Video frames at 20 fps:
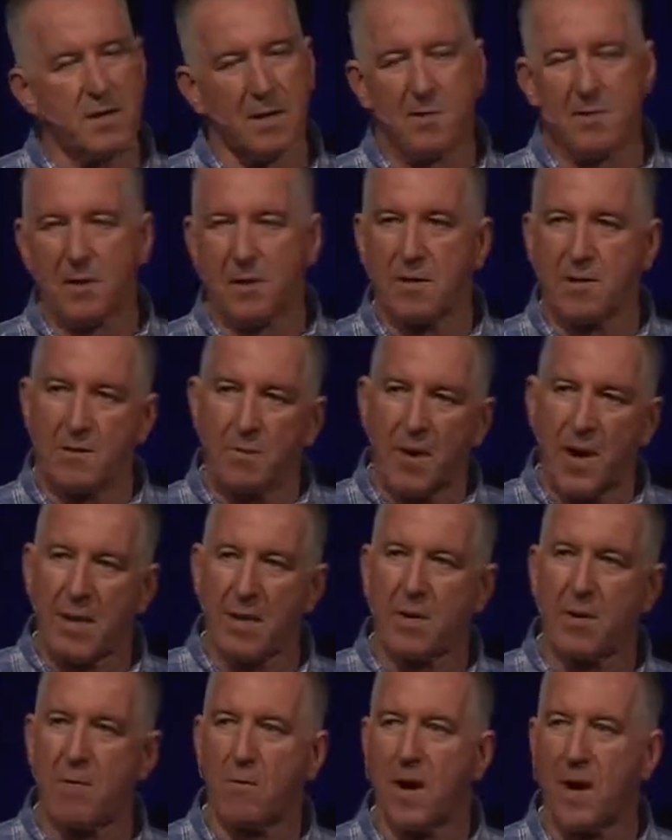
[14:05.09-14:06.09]
I'm sure he's probably
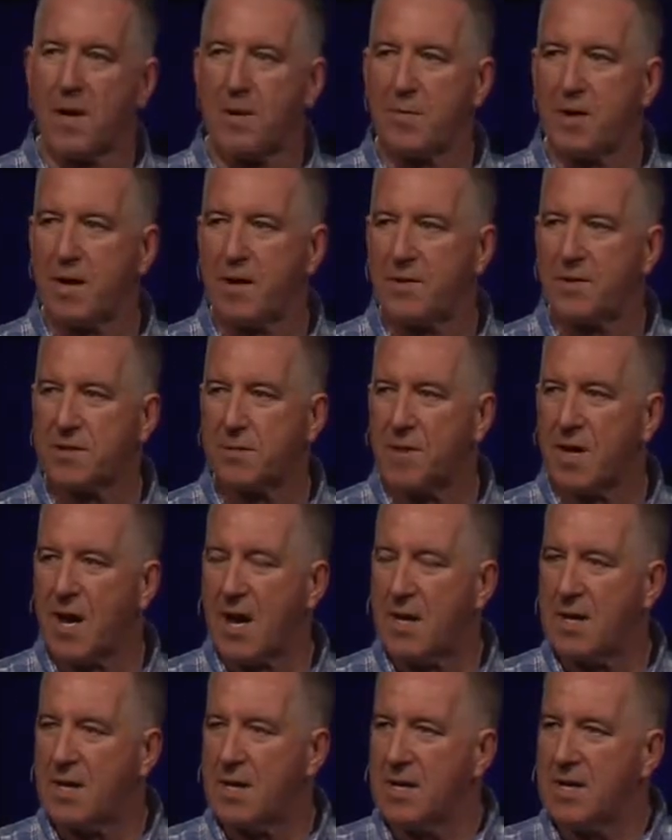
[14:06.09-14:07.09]
going to write about some of
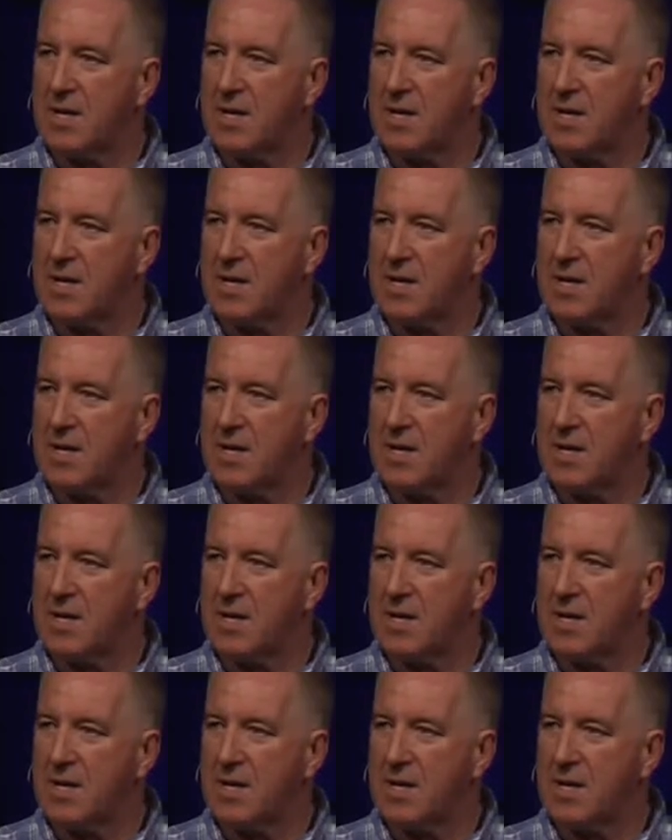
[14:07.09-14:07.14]
that.